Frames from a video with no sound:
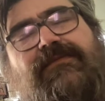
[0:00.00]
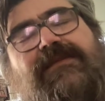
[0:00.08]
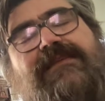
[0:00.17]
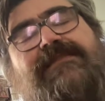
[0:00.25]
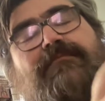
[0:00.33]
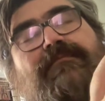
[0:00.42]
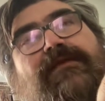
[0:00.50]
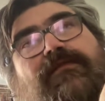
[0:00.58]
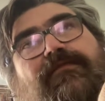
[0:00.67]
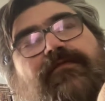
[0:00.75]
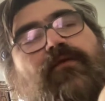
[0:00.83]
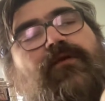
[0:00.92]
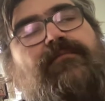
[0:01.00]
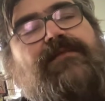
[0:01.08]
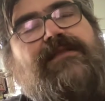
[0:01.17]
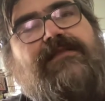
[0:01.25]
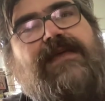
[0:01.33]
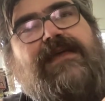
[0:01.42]
well, not the middle four,
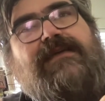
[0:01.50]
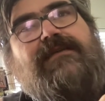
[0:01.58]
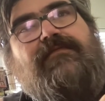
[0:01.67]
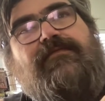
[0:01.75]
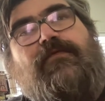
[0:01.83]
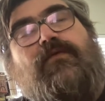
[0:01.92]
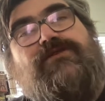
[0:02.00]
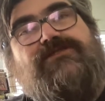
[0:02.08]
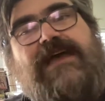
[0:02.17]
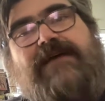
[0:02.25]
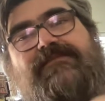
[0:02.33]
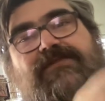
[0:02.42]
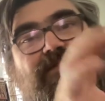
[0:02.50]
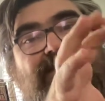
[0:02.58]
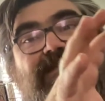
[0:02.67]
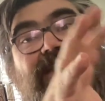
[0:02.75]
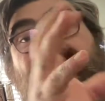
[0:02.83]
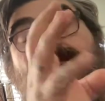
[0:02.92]
but like four
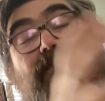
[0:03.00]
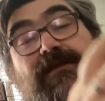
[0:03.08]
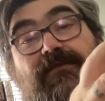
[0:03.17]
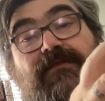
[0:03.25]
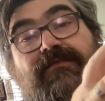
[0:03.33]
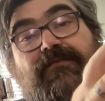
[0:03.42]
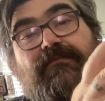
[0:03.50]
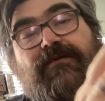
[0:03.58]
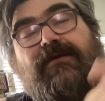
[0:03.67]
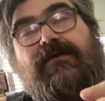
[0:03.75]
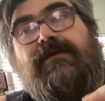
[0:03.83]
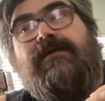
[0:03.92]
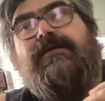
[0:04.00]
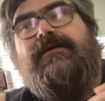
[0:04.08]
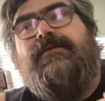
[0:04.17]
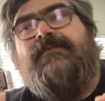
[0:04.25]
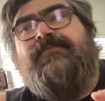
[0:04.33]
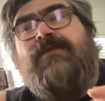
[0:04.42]
chapters in the middle of the book
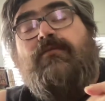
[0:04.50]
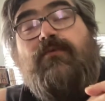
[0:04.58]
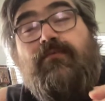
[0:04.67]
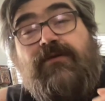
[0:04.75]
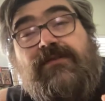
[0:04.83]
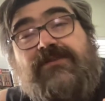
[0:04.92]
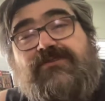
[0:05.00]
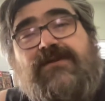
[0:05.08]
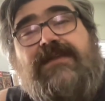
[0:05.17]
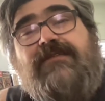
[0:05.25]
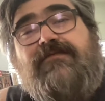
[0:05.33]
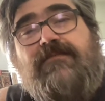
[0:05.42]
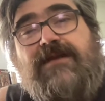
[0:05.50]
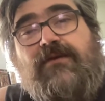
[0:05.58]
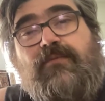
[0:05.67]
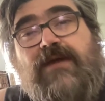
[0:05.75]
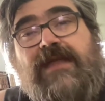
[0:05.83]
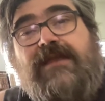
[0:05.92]
were really tricky for me to
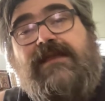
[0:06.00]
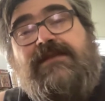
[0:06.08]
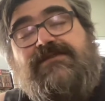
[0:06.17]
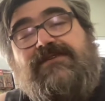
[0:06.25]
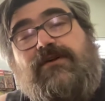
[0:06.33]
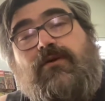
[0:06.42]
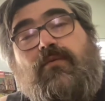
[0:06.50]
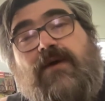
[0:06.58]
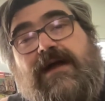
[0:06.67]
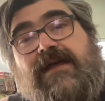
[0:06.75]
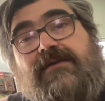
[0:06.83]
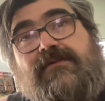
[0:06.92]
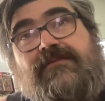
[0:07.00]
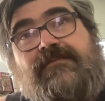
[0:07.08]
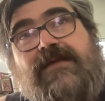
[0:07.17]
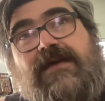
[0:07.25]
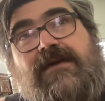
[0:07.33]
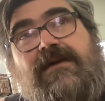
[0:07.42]
write and took a while,
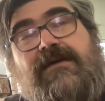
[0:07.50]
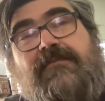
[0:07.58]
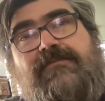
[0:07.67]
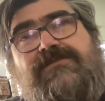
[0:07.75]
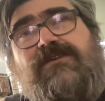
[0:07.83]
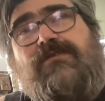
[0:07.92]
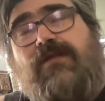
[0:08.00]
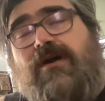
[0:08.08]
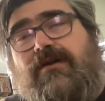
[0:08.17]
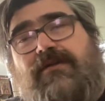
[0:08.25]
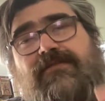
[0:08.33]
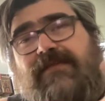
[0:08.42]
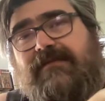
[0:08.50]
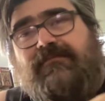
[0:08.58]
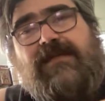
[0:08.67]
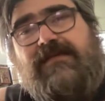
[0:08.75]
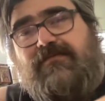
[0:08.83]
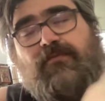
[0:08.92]
um, took longer
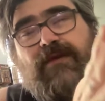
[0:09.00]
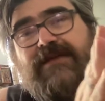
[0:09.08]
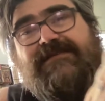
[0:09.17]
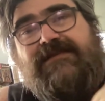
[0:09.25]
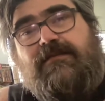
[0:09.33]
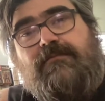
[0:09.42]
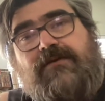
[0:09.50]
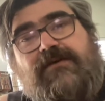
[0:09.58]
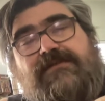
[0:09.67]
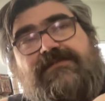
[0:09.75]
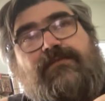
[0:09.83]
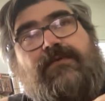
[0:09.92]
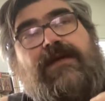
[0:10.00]
than the rest of the book to